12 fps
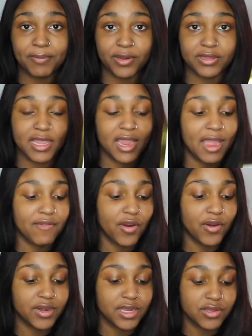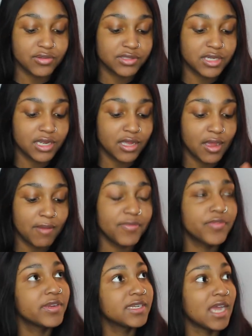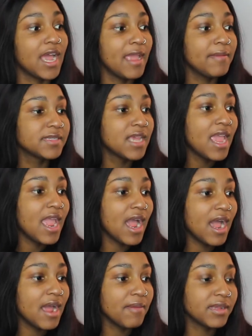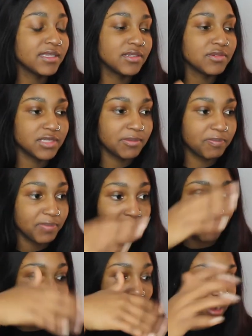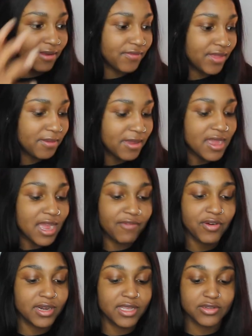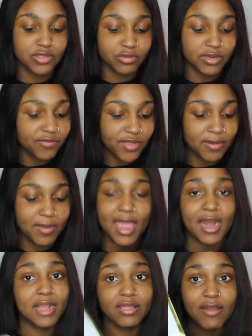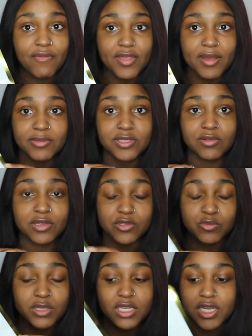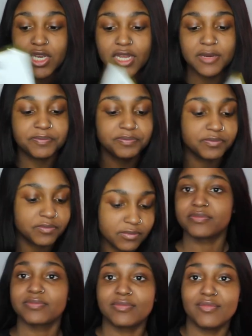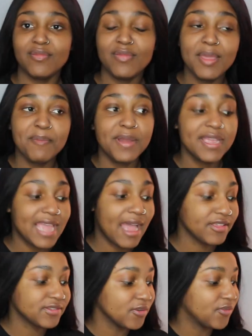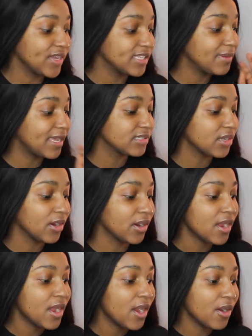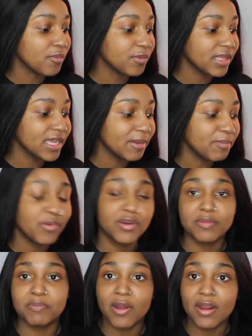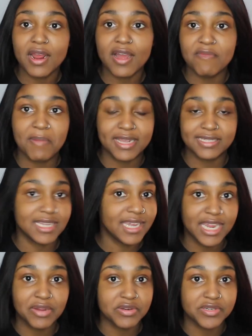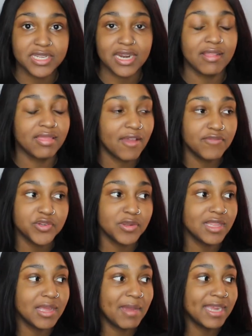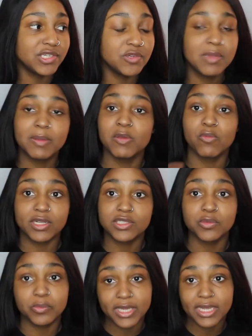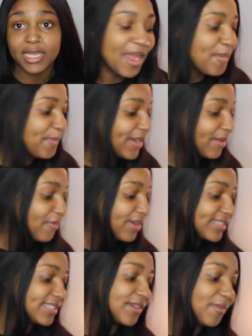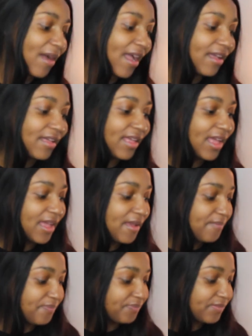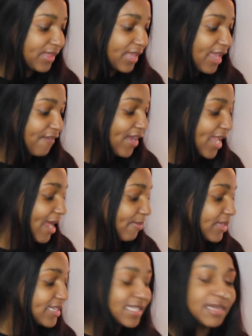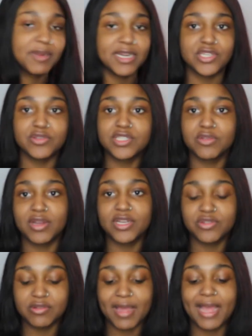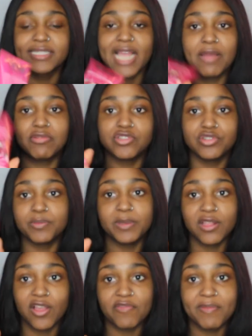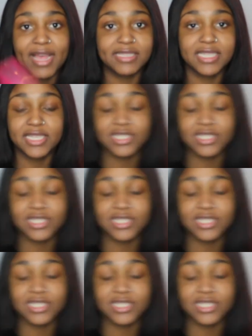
birthday. I've already used it 3 times because there was a big pack of them. I've already used 3 of them and I love them, so it's really good. But yeah, so face masks are a really important part of my skincare routine. I love doing them. I do maybe once a week, but once in a while, if I am lazy but I do still want to do a mask, I will do the peel-off mask.